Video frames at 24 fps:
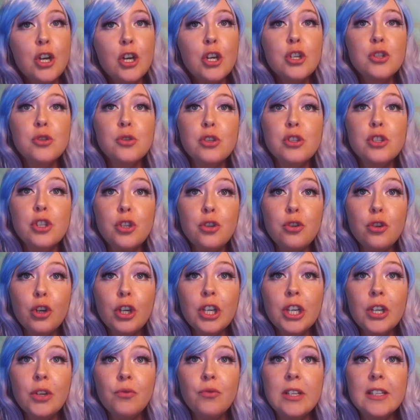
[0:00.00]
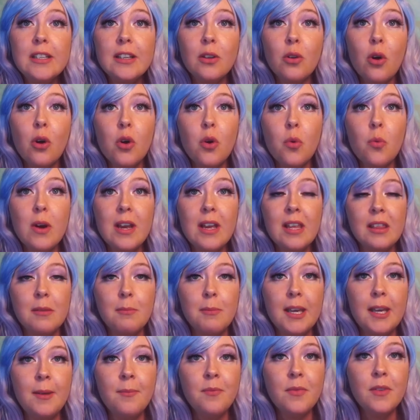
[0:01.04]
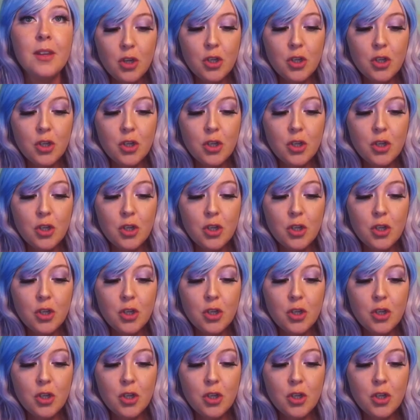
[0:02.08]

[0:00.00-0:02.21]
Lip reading: so that you can read along with me.